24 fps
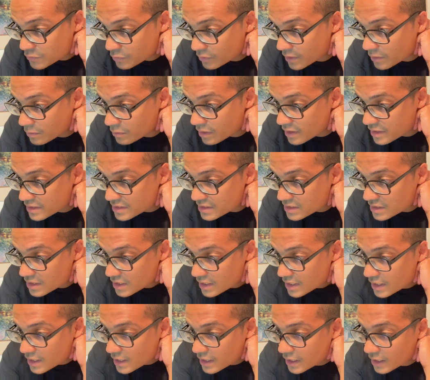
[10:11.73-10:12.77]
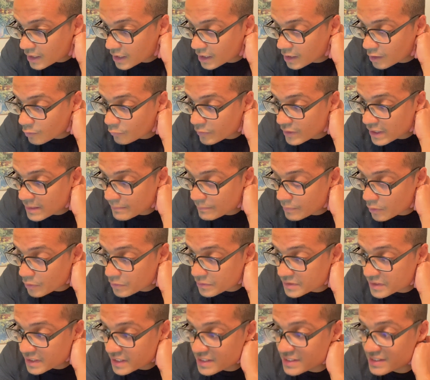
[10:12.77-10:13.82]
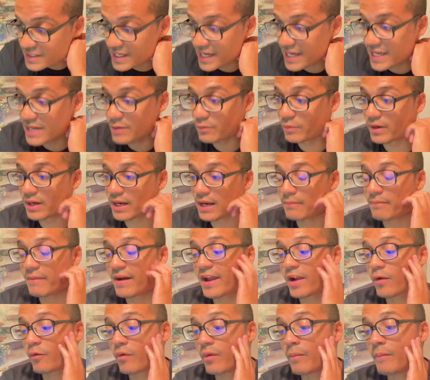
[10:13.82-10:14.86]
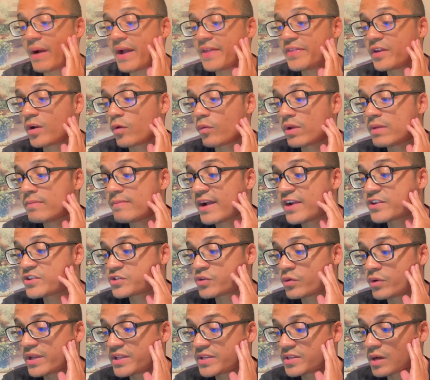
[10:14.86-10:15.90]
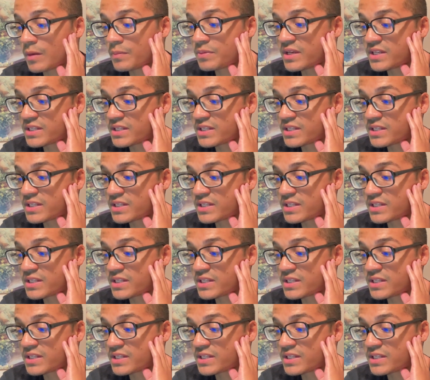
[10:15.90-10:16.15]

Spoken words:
what it was. Riddick Bowe did say he wouldn't have minded a rematch with Tony Tubbs.